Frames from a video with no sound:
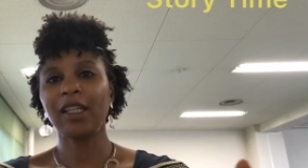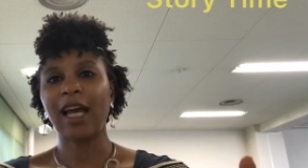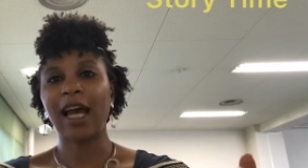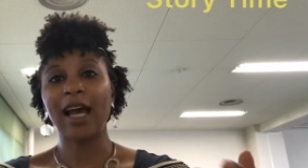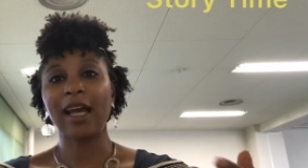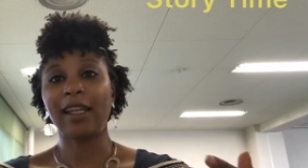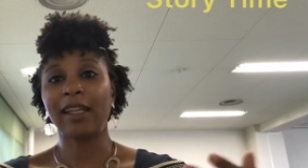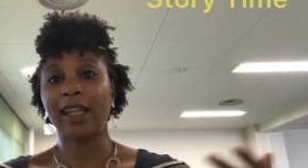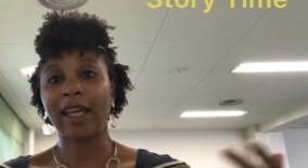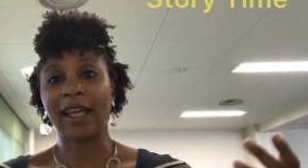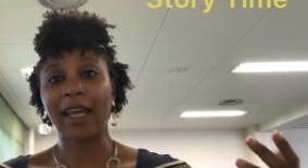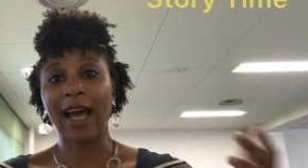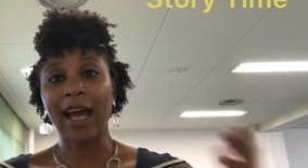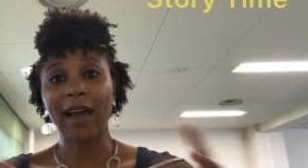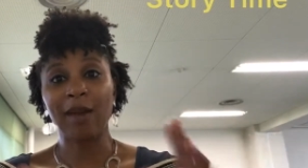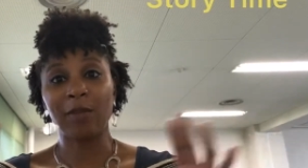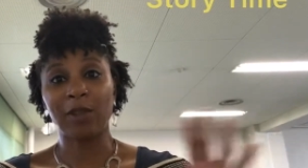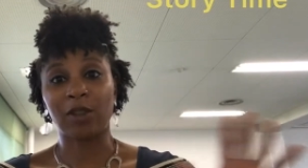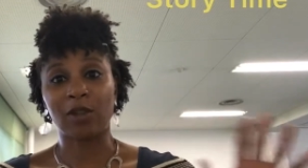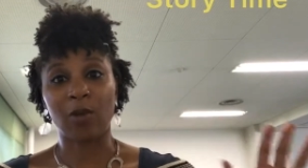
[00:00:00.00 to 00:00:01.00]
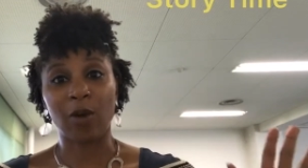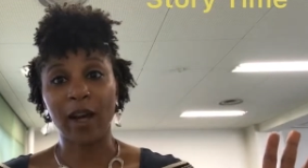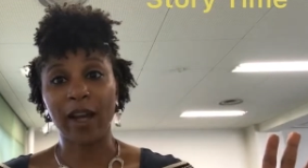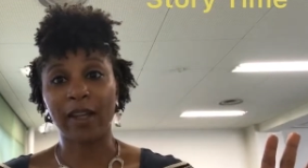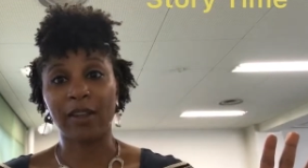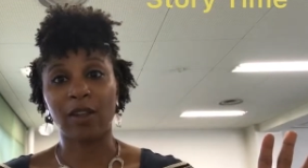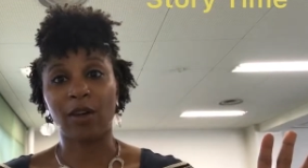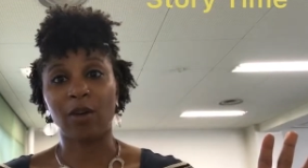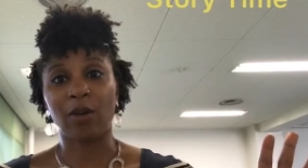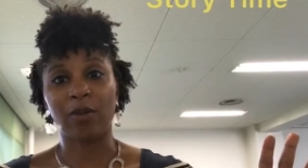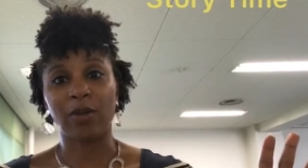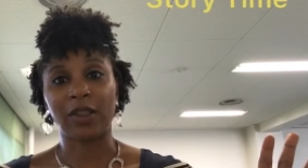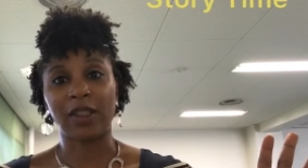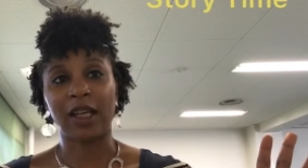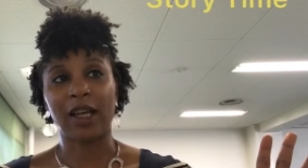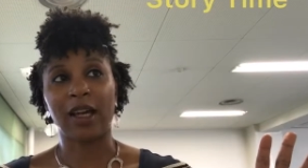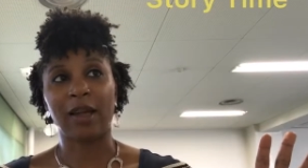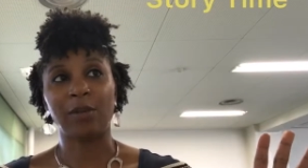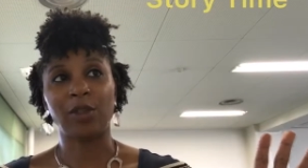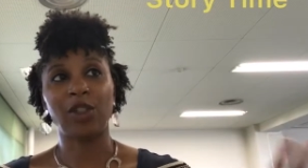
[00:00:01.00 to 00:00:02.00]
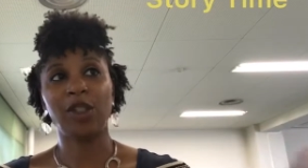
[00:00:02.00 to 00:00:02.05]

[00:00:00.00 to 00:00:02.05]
I was quiet the whole time.